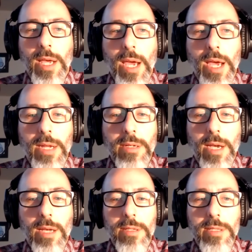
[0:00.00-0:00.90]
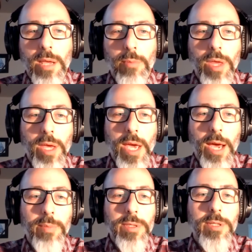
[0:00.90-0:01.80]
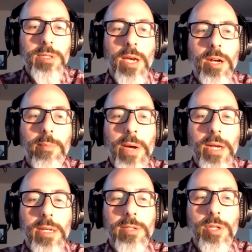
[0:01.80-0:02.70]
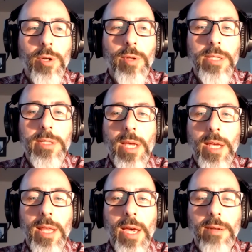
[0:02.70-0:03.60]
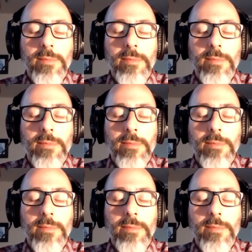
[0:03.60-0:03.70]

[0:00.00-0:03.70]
And the same thing happens inside our body. So let's say that